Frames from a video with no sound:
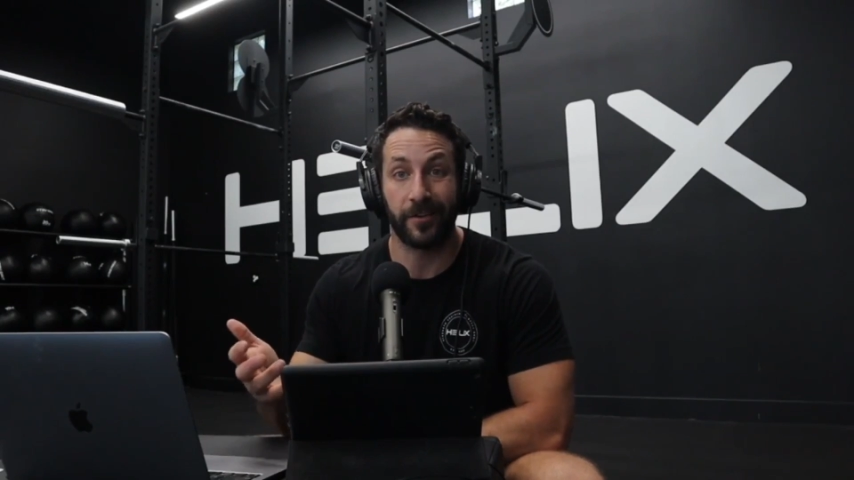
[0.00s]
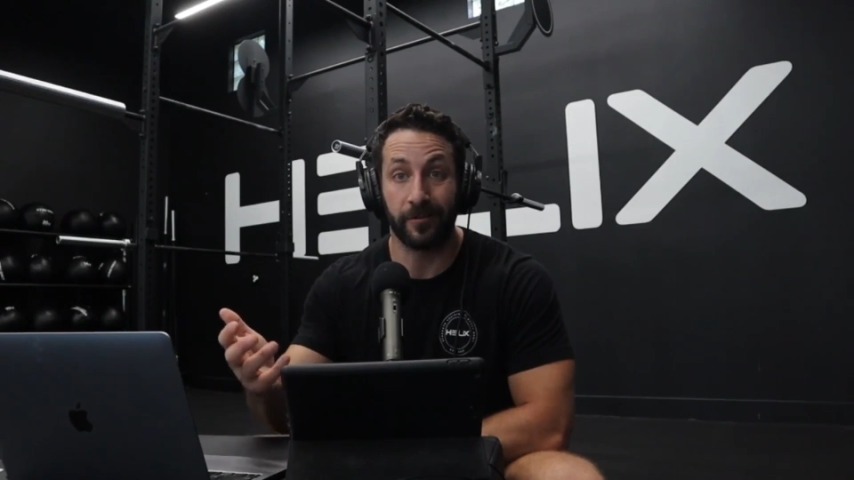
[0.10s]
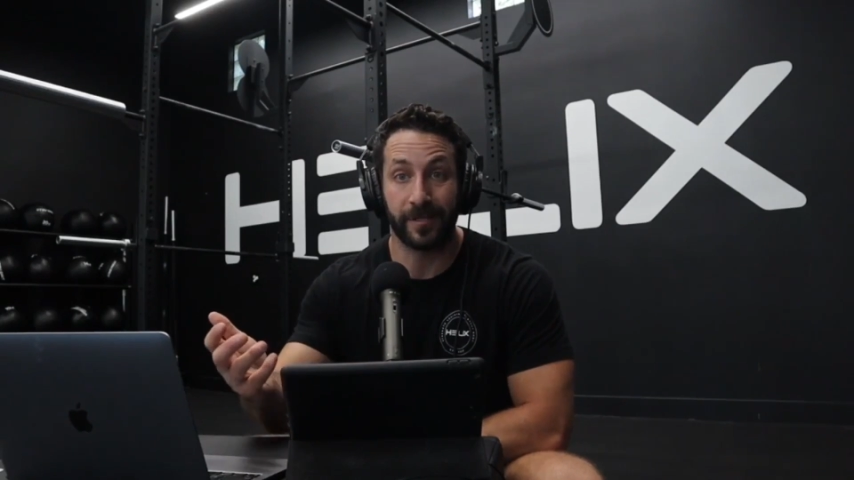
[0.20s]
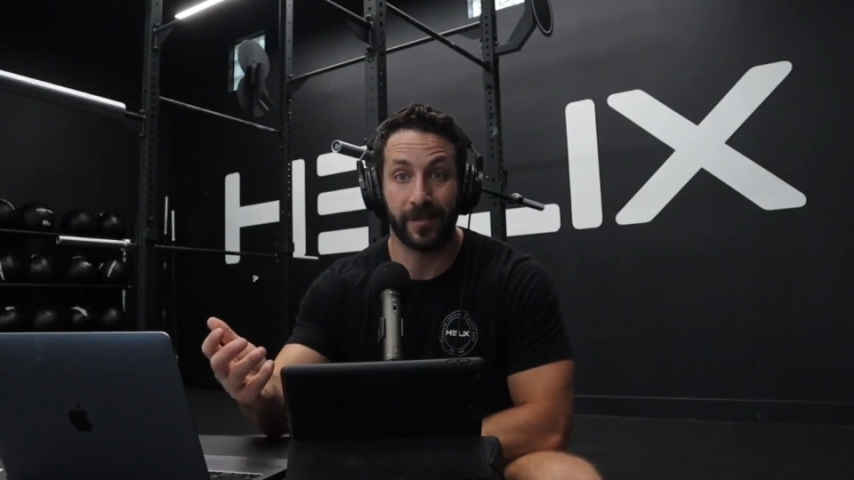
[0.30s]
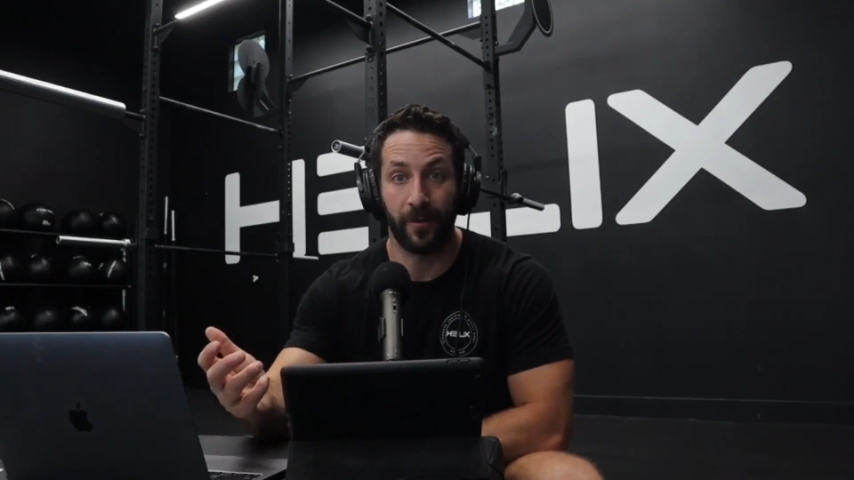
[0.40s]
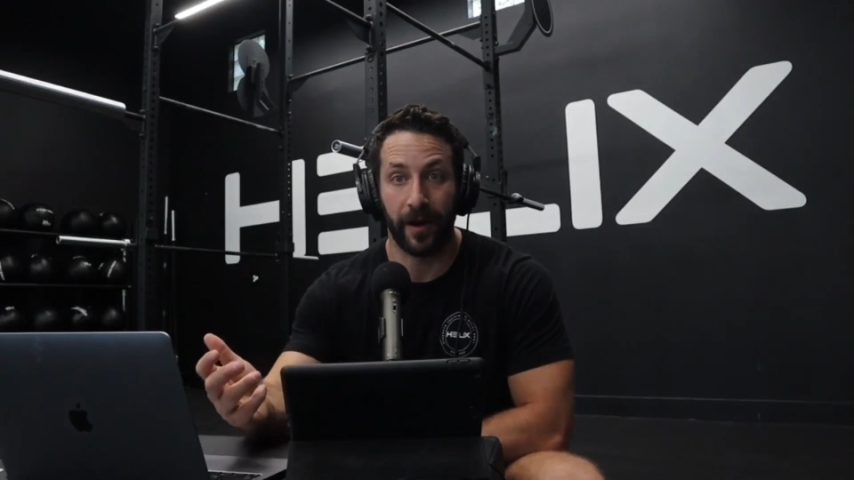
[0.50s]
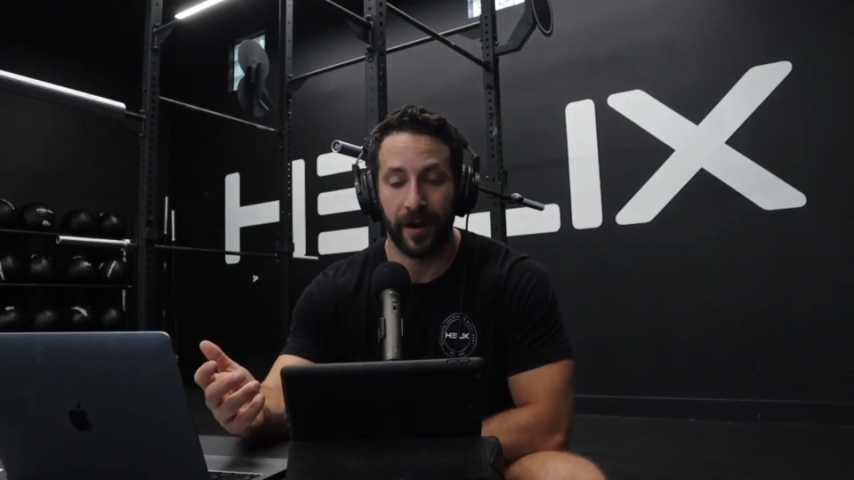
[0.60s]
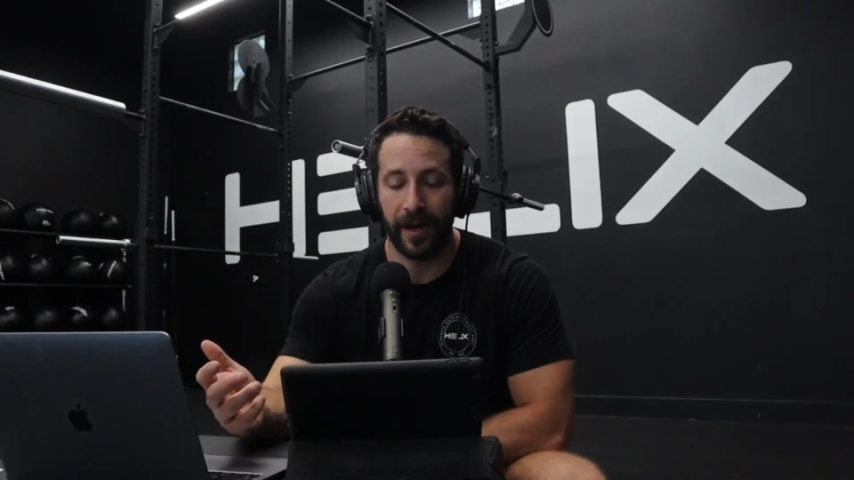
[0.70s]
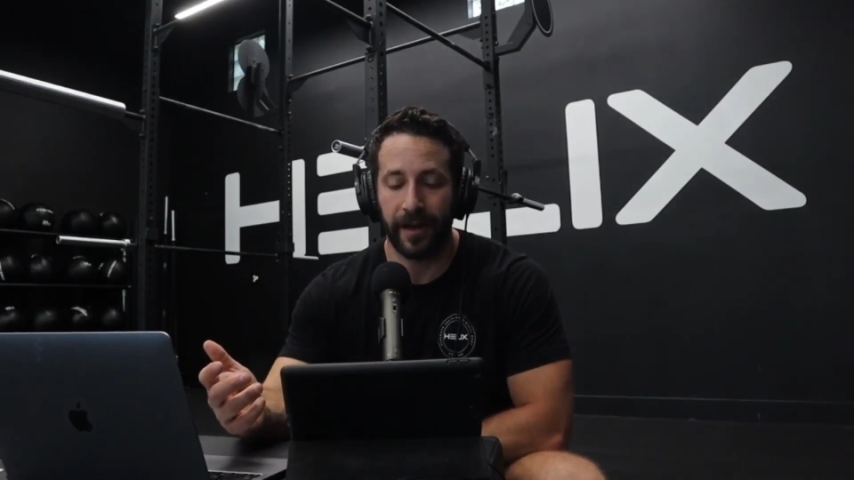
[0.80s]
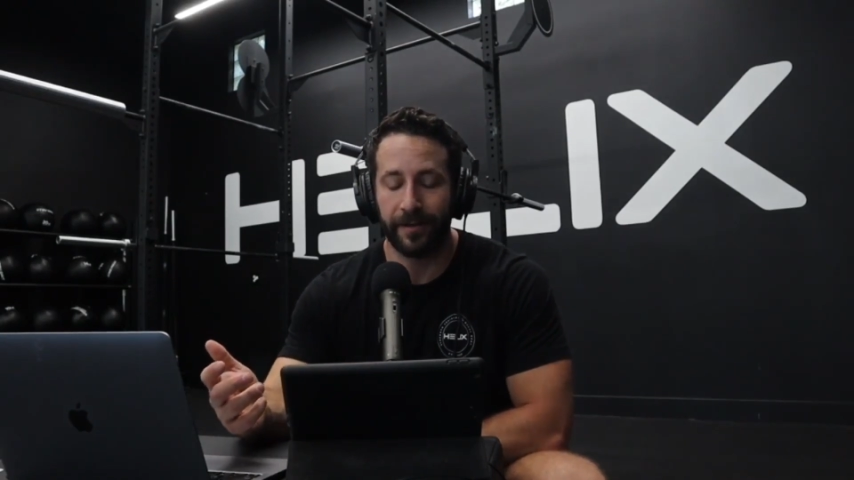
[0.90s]
used to
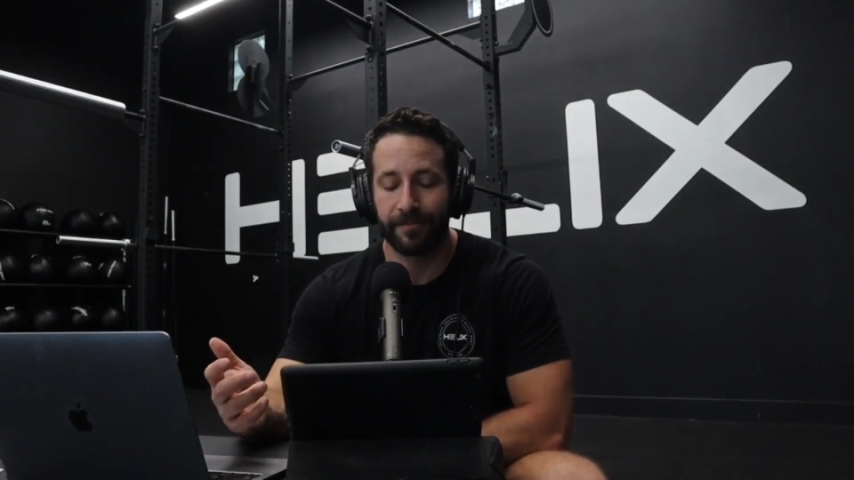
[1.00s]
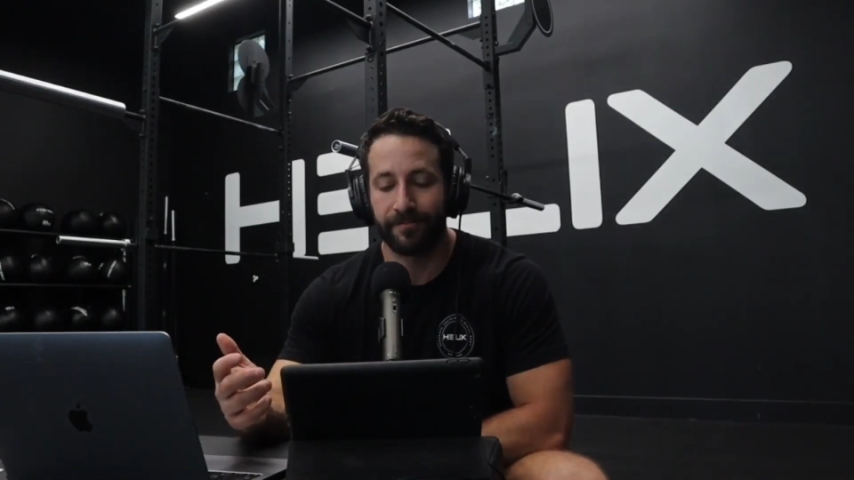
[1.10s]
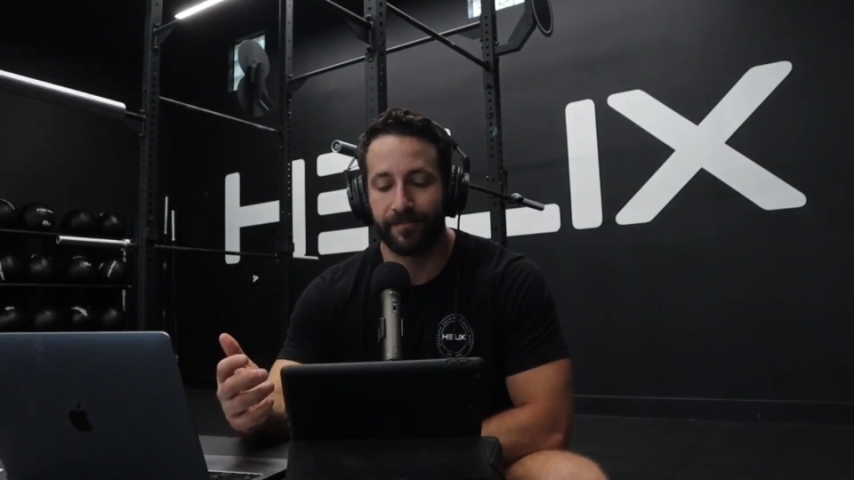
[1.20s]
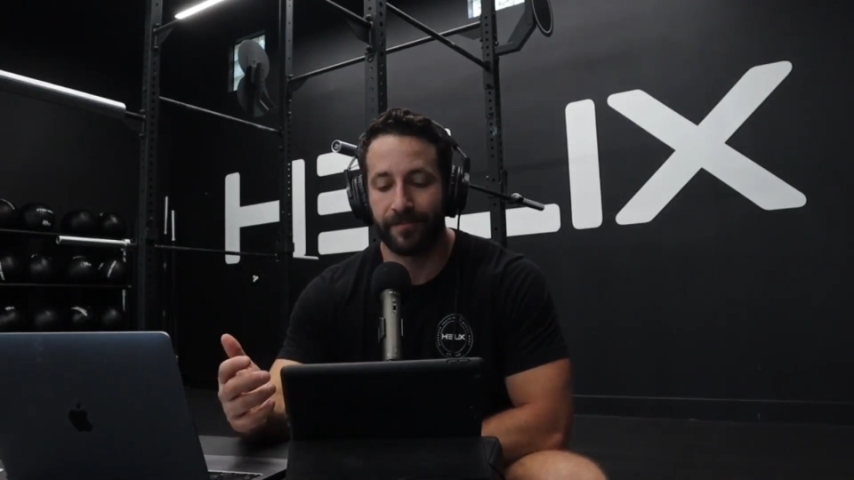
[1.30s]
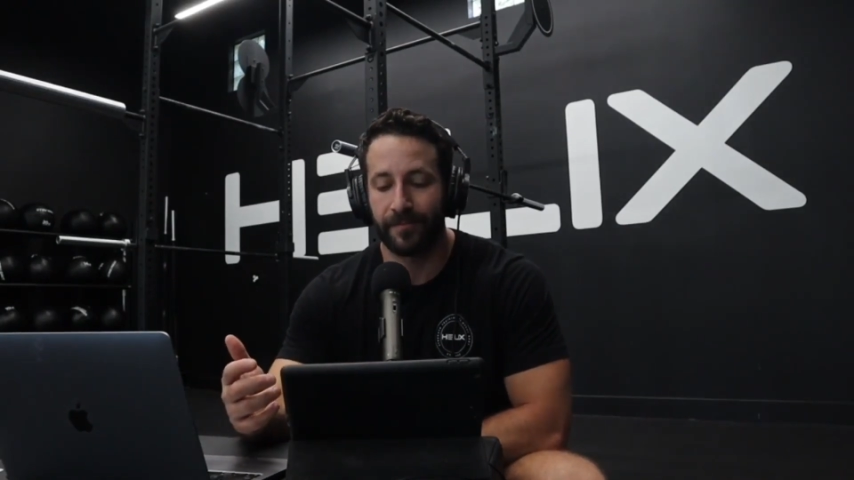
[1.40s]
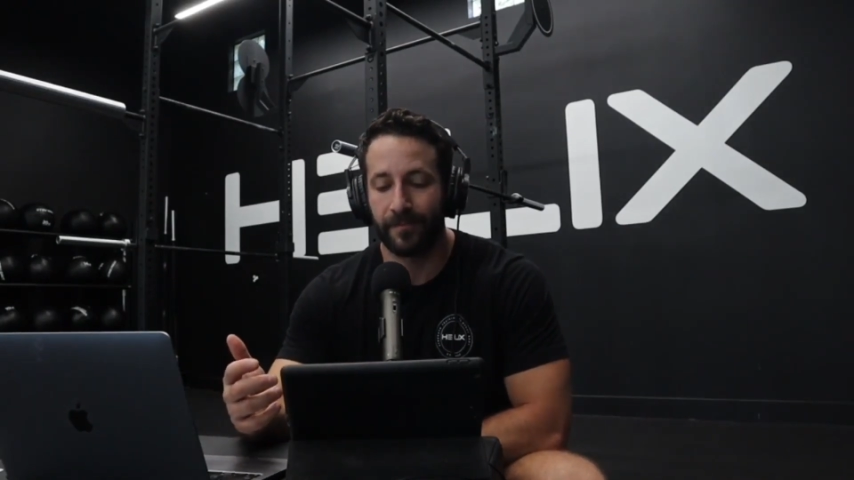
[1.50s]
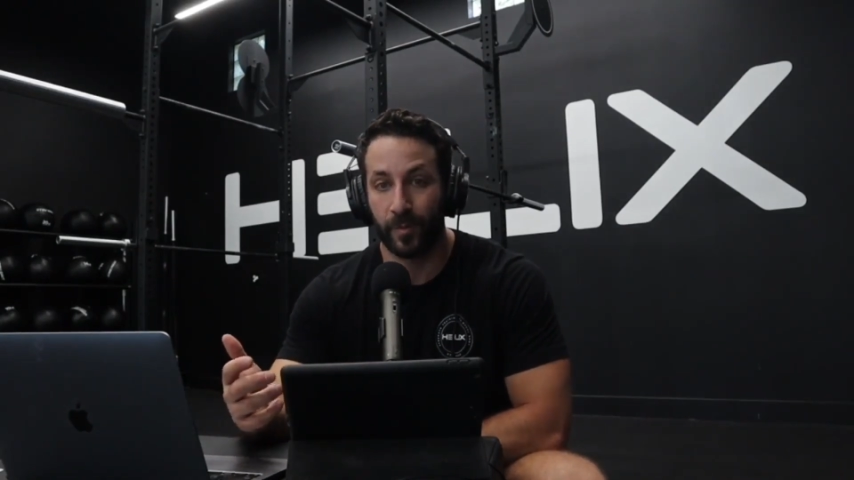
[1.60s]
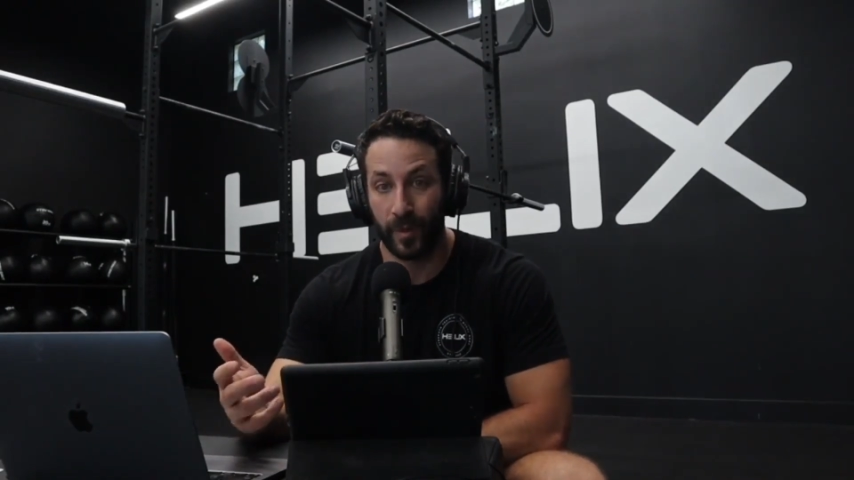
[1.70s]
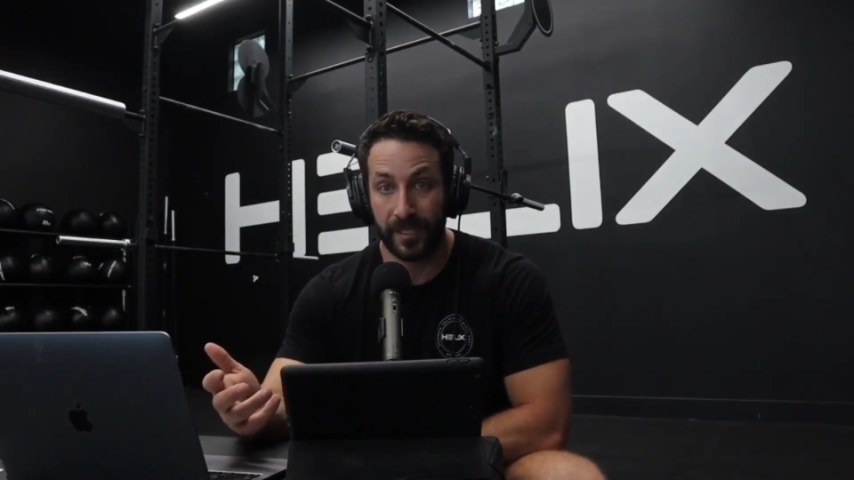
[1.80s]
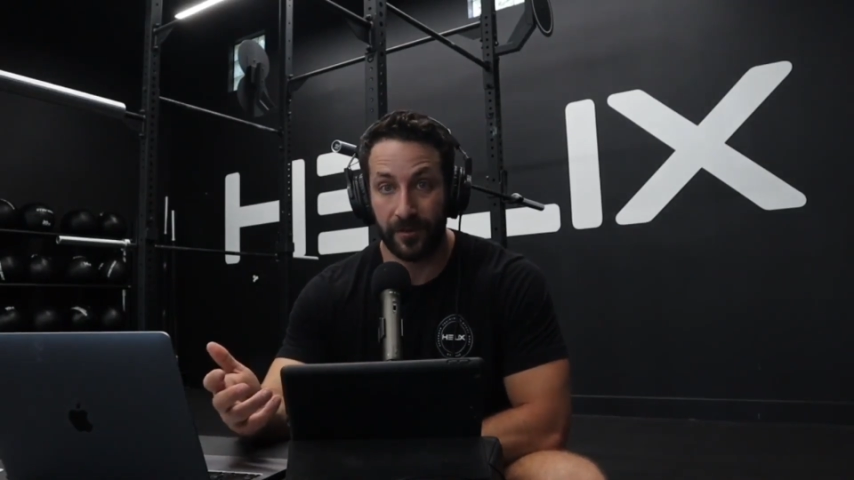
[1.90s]
wearing
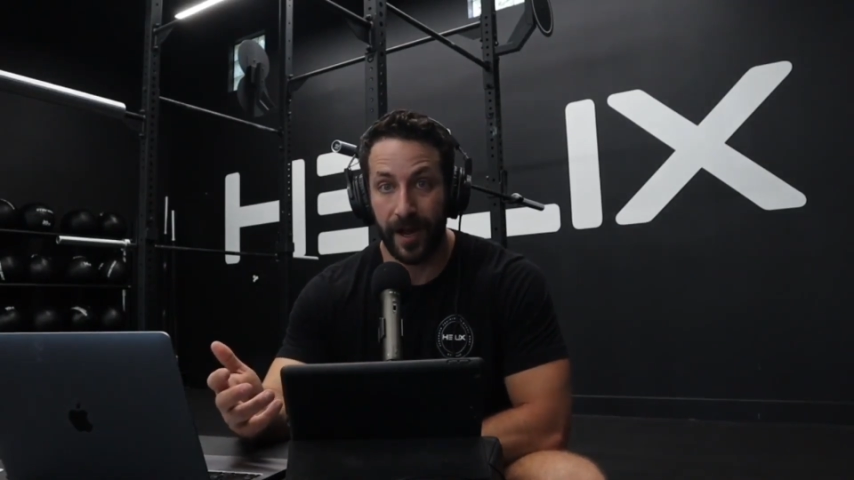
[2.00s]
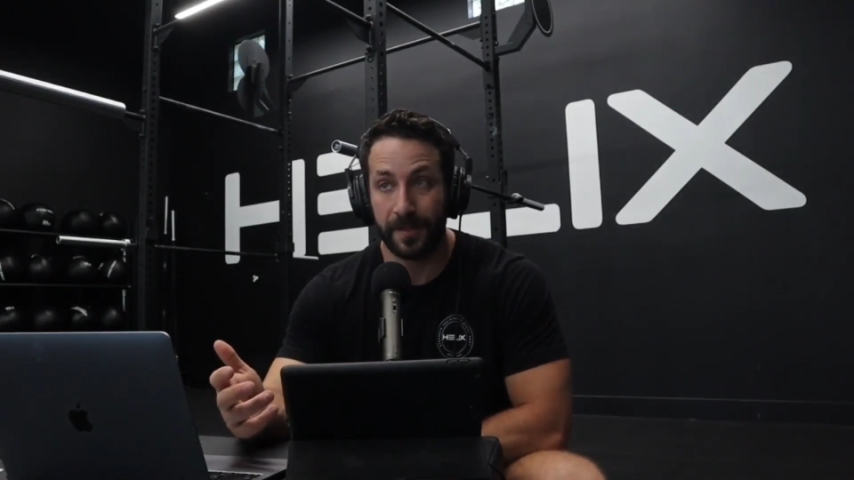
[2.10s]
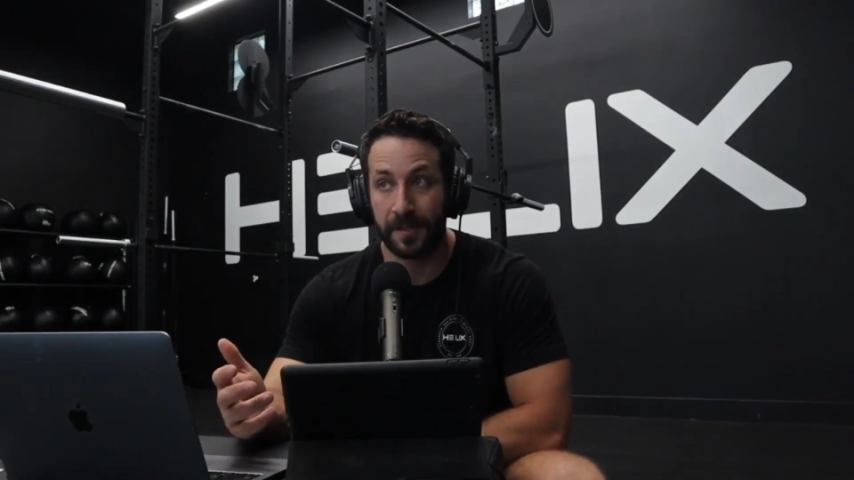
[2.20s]
wrist wraps.